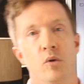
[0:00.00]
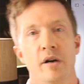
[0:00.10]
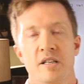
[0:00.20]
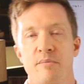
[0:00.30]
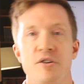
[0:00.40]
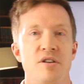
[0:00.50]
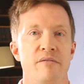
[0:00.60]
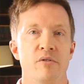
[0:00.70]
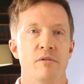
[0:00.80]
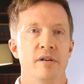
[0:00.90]
work, especially
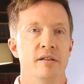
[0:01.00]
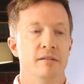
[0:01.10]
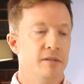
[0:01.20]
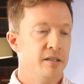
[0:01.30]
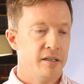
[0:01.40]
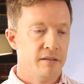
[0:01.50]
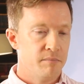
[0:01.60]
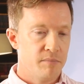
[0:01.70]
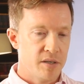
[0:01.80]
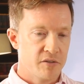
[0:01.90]
if you're in a in, in, a,
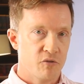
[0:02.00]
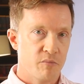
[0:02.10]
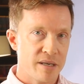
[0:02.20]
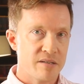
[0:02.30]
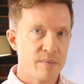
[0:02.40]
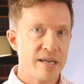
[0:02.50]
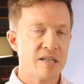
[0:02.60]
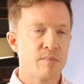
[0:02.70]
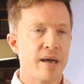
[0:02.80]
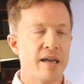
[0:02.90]
in a, sort of B2B
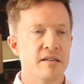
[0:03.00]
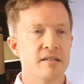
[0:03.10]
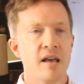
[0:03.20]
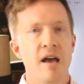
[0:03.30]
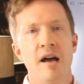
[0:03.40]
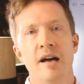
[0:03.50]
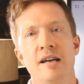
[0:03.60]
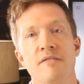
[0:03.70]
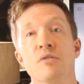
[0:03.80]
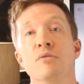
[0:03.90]
space. Uh,
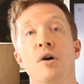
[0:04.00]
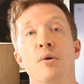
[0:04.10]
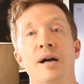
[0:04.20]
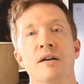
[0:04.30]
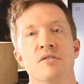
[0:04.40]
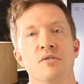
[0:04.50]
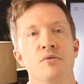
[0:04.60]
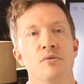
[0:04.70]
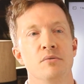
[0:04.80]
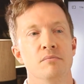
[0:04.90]
if you know how
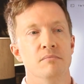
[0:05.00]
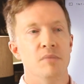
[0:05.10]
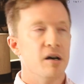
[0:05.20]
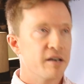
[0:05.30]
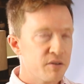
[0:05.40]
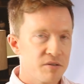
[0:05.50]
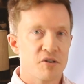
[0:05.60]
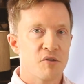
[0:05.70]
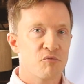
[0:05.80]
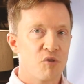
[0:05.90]
to market
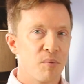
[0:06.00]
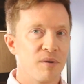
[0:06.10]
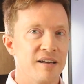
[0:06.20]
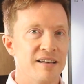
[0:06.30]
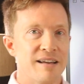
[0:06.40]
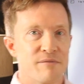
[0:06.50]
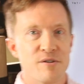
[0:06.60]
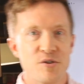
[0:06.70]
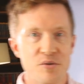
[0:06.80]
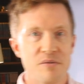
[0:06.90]
yourself properly,
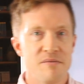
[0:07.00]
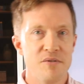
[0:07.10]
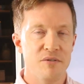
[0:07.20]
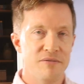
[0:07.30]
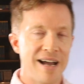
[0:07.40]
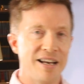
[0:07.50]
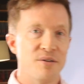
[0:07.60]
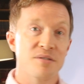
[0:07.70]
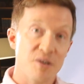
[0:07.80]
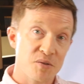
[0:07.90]
leverage your your
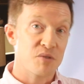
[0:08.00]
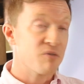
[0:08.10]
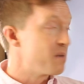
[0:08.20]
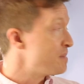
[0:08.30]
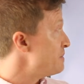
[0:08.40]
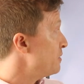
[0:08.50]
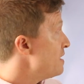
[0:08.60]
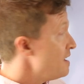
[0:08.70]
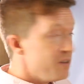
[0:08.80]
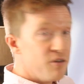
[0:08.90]
value, sell to the right people.
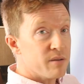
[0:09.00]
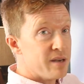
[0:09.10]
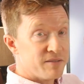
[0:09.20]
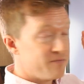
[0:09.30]
You can. It's